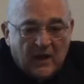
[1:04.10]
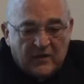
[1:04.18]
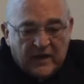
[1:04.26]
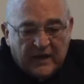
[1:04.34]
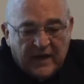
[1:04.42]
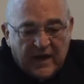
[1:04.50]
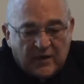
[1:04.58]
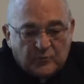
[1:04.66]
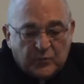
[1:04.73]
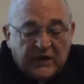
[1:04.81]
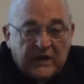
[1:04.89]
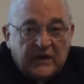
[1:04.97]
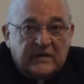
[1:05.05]
they
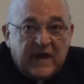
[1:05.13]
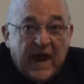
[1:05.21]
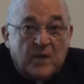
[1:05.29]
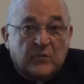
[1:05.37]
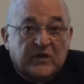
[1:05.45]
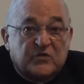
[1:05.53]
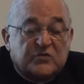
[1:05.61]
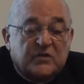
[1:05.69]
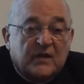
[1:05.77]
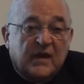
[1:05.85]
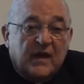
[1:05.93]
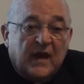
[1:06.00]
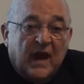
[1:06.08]
can't be damaged.
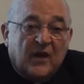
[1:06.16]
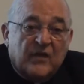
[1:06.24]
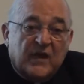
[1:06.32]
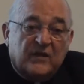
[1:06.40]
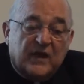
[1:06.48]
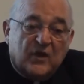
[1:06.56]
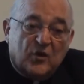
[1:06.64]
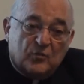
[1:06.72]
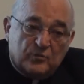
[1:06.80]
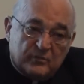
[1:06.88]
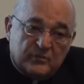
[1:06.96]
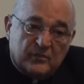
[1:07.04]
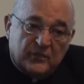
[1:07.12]
And then
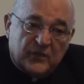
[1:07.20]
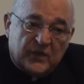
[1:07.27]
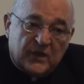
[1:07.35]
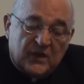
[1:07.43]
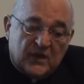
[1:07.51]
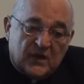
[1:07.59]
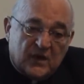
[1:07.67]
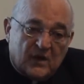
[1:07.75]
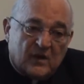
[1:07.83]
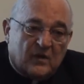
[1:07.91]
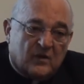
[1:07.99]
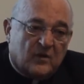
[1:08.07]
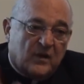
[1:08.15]
there,
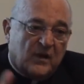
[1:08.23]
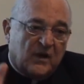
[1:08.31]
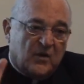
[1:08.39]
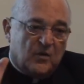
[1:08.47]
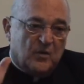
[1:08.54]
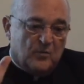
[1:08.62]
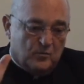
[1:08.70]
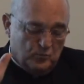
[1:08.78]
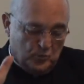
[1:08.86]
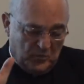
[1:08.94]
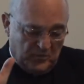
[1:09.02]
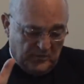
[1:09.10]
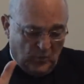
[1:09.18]
the
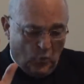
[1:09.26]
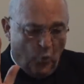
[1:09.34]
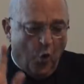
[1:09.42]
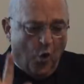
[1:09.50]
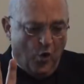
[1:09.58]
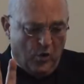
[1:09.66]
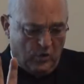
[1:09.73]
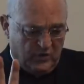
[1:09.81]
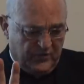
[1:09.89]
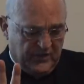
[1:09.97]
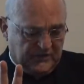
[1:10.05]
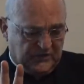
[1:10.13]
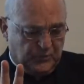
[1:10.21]

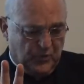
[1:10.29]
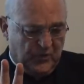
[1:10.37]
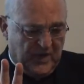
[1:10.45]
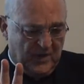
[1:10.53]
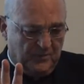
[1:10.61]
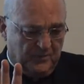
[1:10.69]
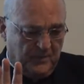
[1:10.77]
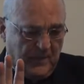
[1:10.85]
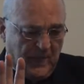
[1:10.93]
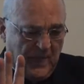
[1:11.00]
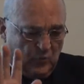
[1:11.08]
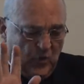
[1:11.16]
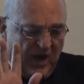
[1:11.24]
wall that's put up,
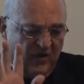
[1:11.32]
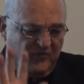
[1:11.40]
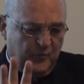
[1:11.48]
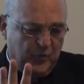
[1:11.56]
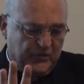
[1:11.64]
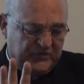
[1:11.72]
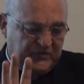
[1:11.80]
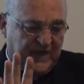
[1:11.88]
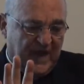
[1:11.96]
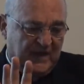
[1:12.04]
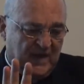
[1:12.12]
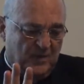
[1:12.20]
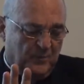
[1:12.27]
Ralph puts
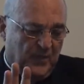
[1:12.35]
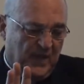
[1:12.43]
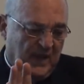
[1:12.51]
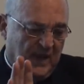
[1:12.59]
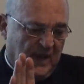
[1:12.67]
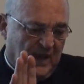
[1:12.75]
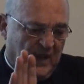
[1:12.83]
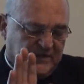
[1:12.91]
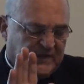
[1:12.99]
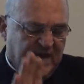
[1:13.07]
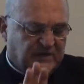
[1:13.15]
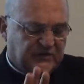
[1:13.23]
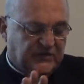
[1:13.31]
that up,
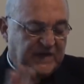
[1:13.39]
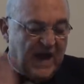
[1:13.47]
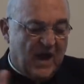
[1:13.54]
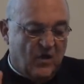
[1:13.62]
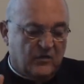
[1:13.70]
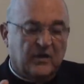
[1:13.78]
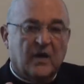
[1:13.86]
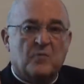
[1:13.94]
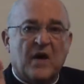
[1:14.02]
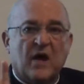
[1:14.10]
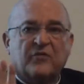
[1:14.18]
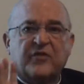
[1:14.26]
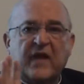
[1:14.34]
takes it down
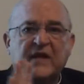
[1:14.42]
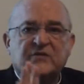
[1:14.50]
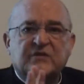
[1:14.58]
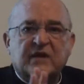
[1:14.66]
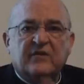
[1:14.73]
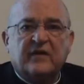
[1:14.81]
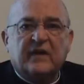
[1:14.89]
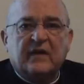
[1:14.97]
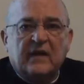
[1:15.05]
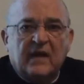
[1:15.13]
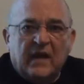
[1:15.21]
about Thanksgiving,